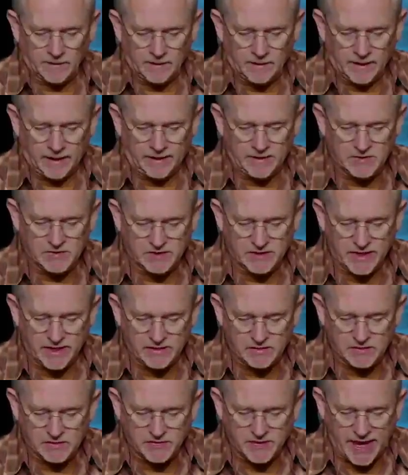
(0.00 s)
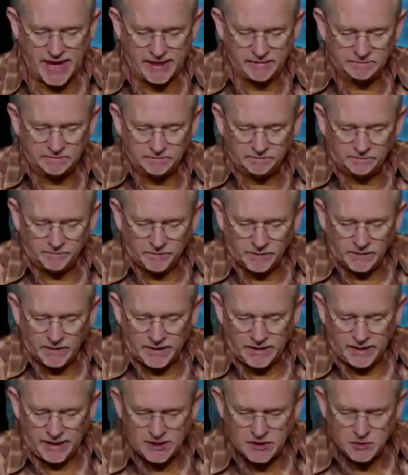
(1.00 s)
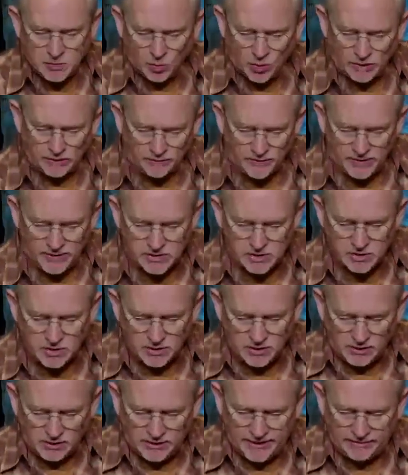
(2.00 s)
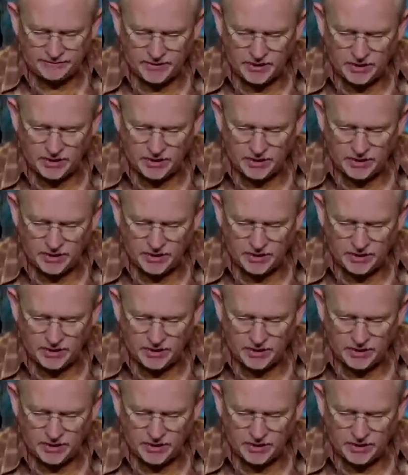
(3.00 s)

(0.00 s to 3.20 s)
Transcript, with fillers: And it says that each one of these living